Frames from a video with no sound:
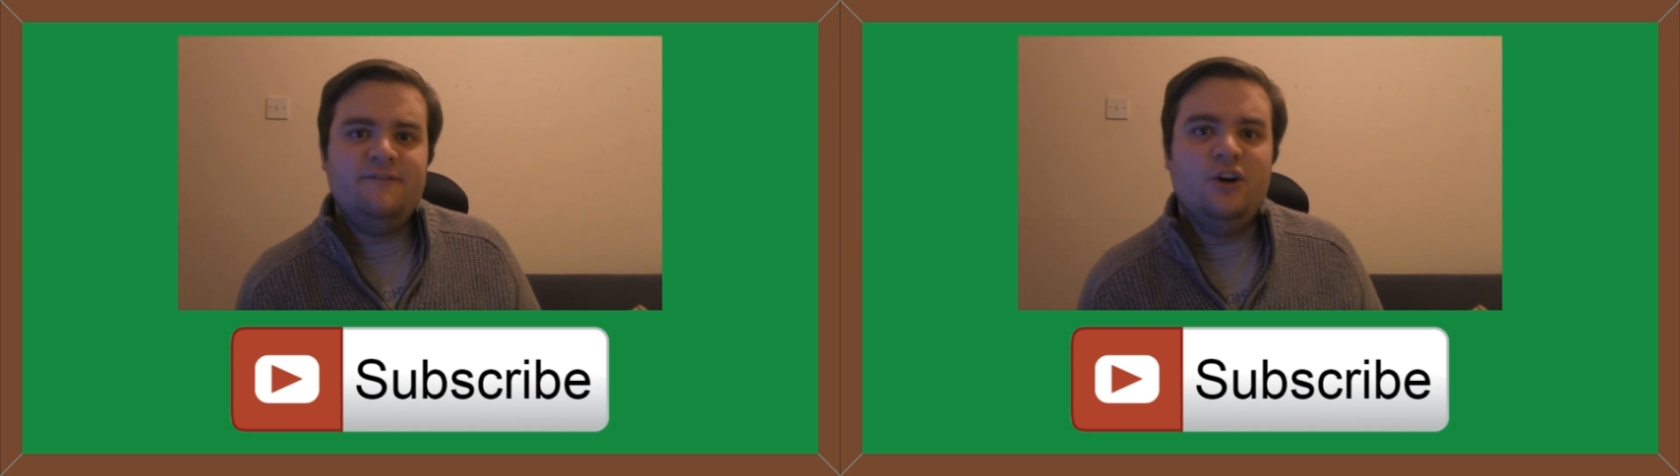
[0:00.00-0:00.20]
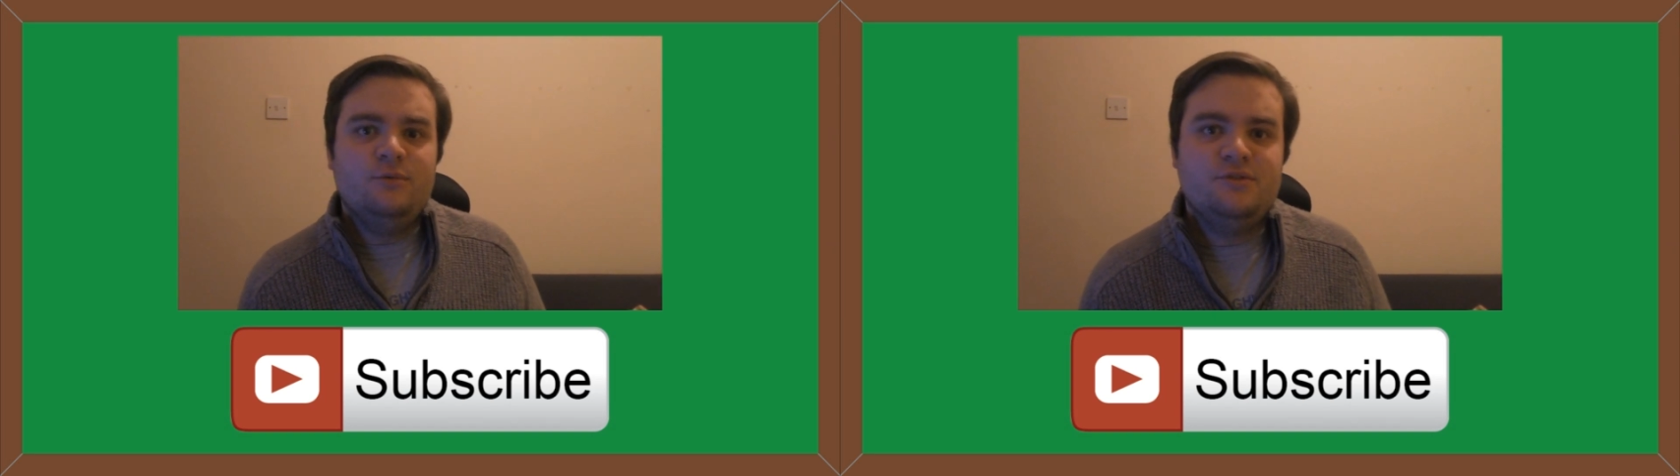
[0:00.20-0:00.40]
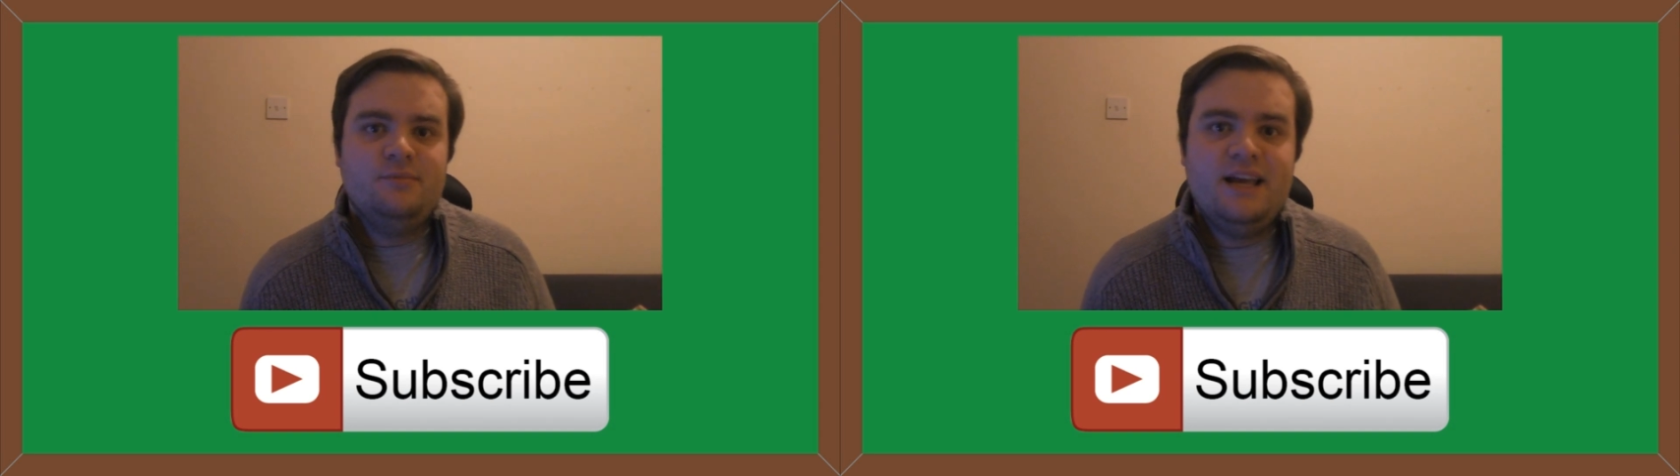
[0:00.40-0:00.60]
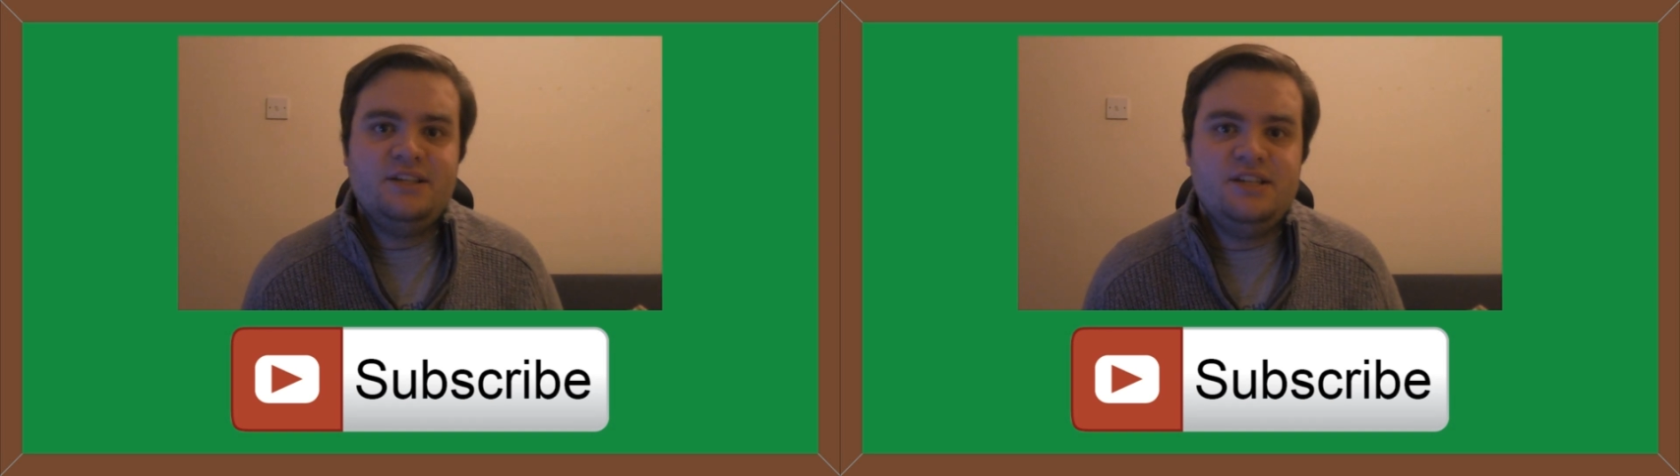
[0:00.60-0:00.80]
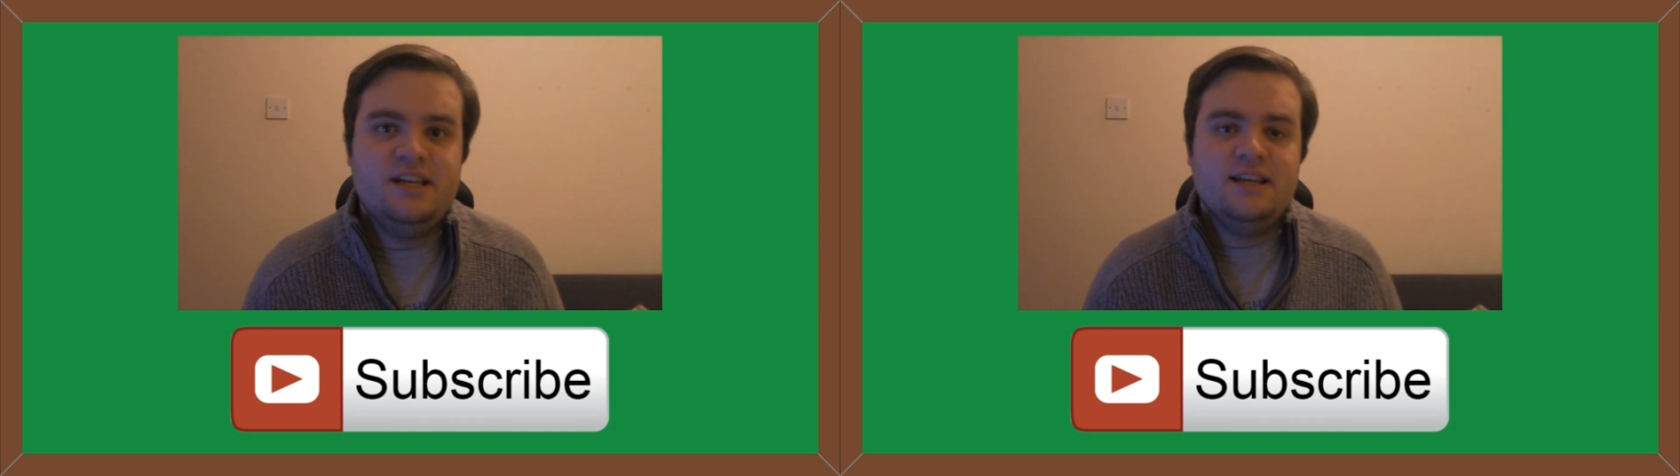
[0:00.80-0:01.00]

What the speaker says: films from last year,